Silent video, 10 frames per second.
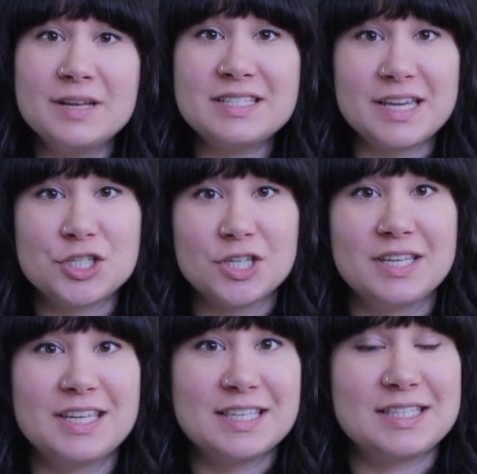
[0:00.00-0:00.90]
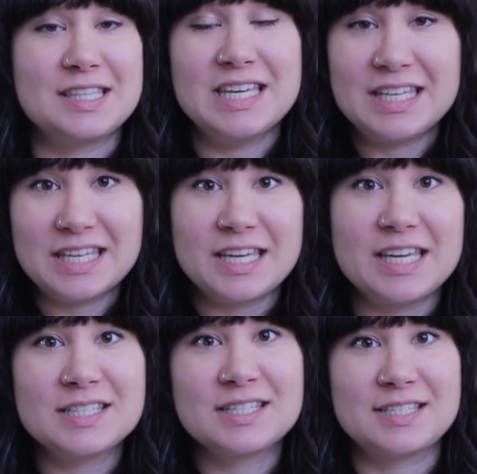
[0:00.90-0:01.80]
Fermentation is the
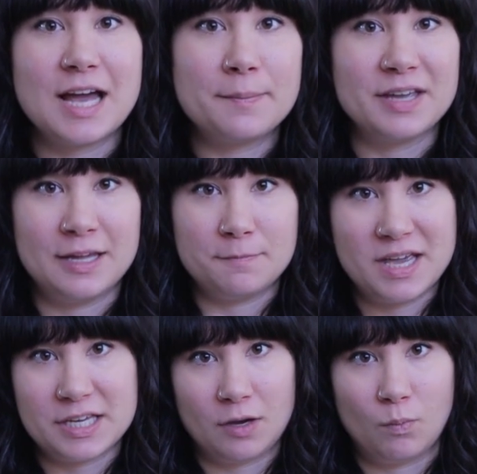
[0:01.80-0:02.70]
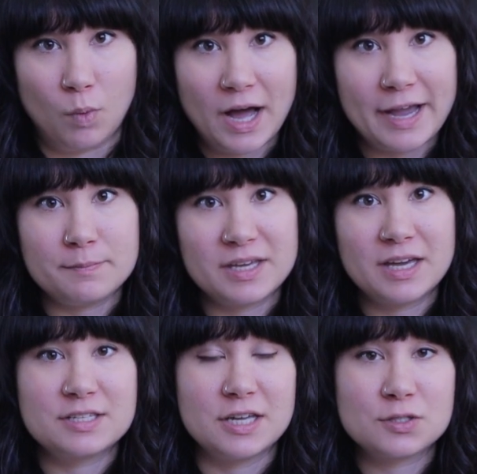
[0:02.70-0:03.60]
key step in making wine
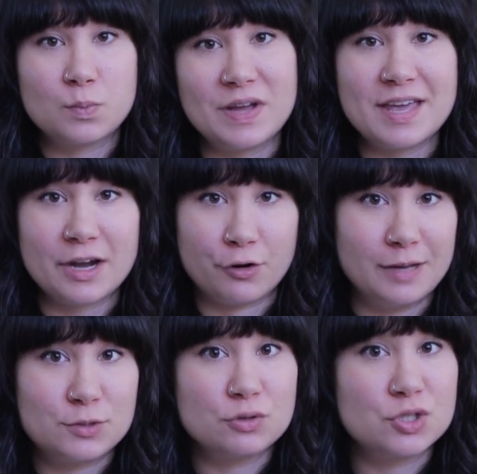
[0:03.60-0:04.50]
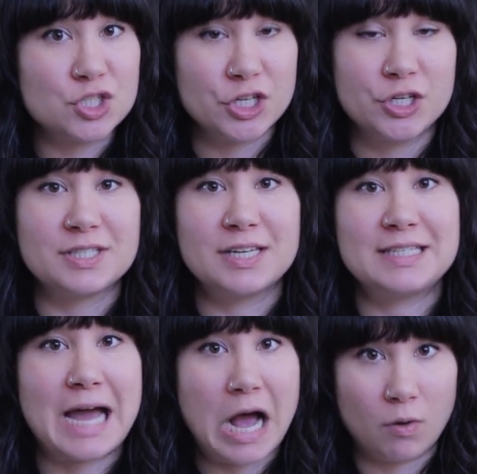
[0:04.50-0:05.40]
because it's when that grape juice turns
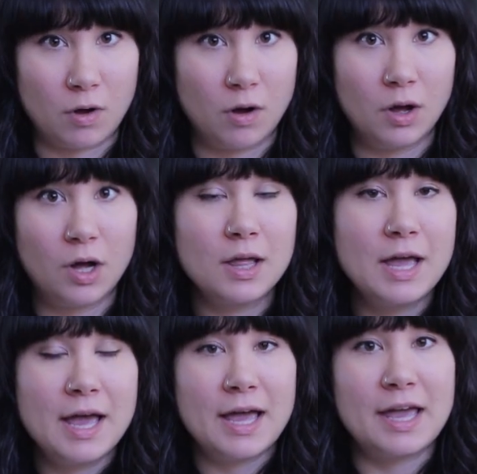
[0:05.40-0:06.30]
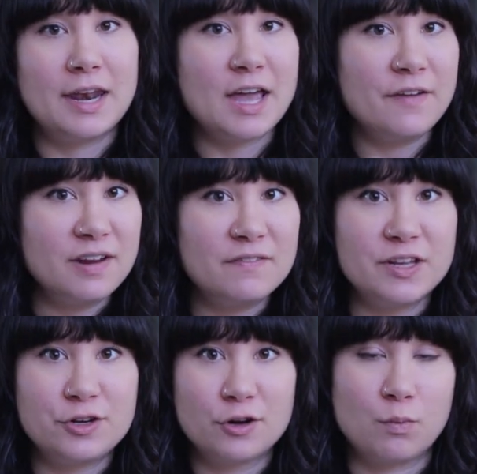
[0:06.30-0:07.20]
into alcohol, and every
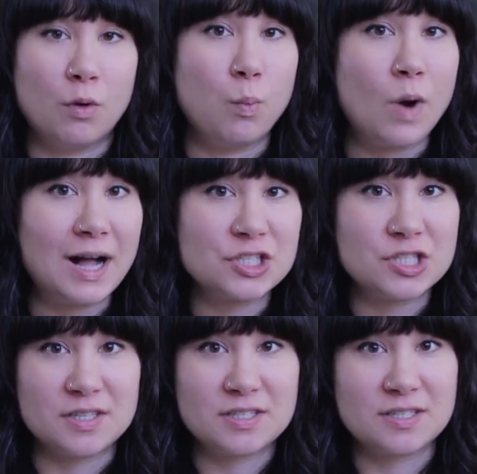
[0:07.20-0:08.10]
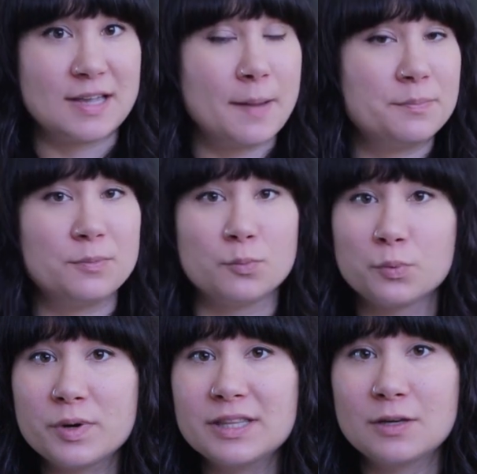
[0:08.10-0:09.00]
vineyard will watch this step
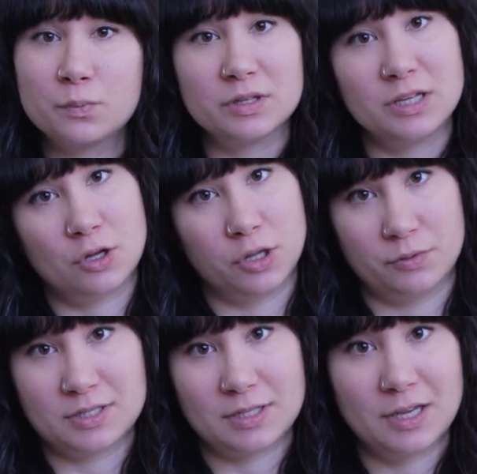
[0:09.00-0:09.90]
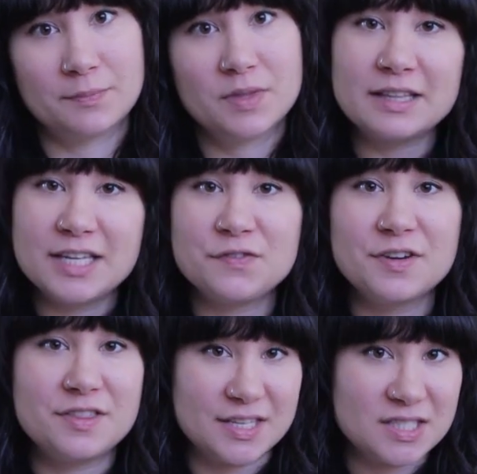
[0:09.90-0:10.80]
really, really closely. At least
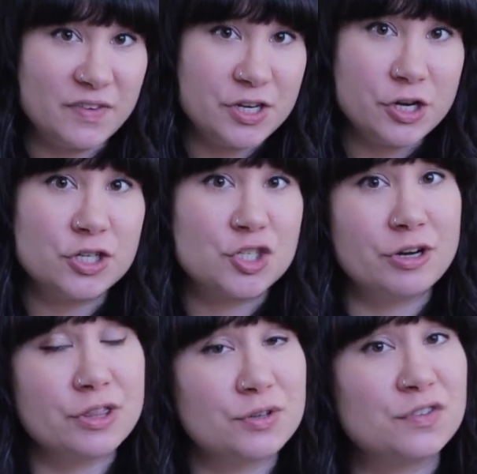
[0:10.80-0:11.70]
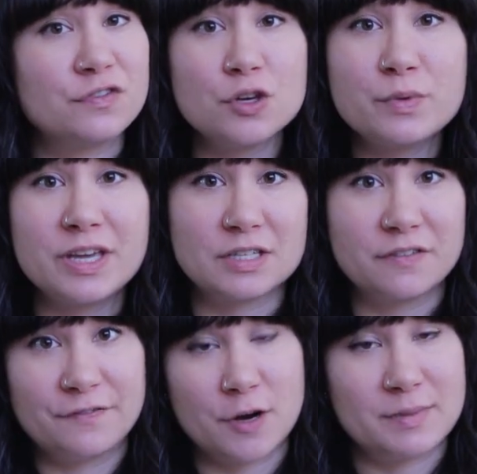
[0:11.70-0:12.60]
for this vineyard, during those few weeks
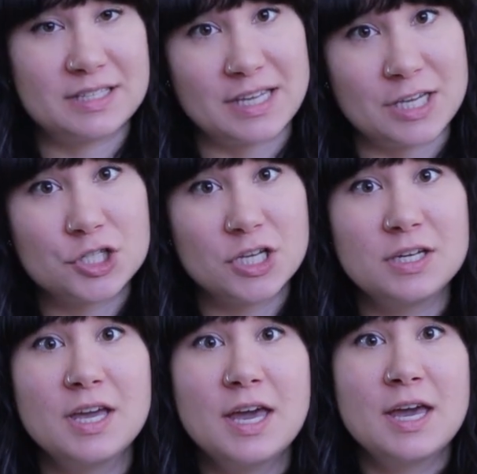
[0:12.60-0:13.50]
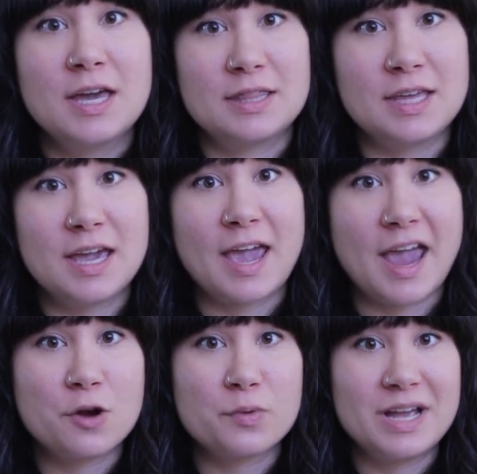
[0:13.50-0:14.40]
of fermentation, they
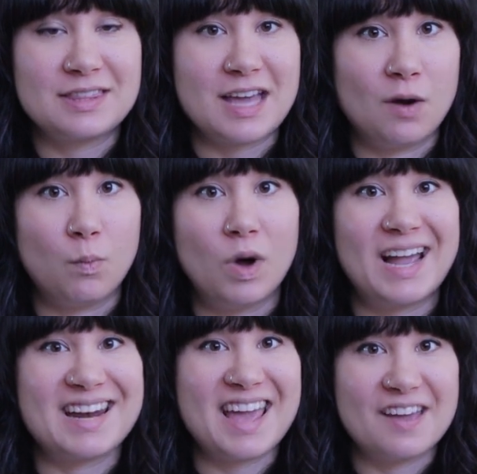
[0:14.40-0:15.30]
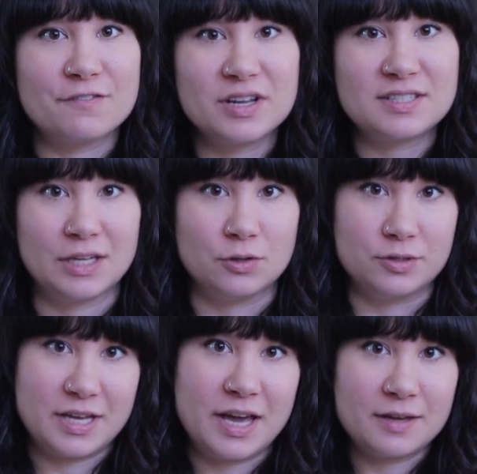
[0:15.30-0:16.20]
aerate that wine every single
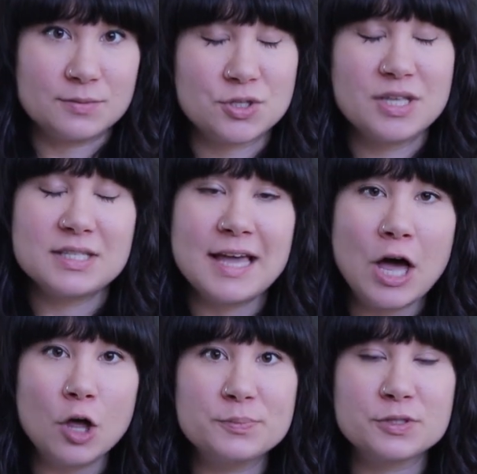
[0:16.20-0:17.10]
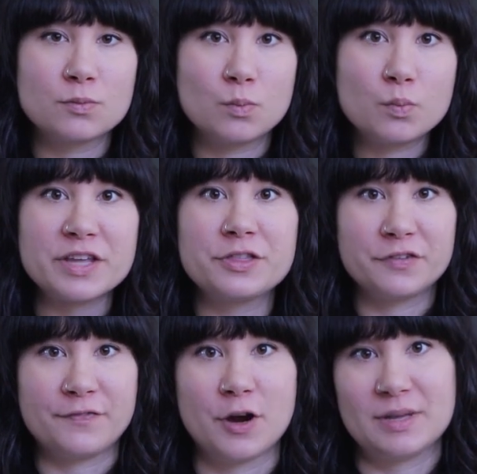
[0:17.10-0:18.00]
day. So this helps with
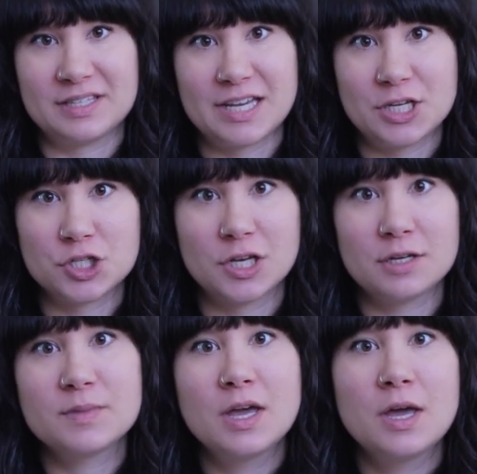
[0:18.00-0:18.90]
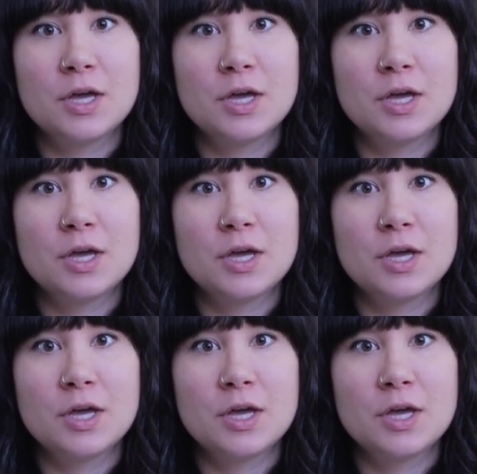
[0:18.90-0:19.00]
the fermentation.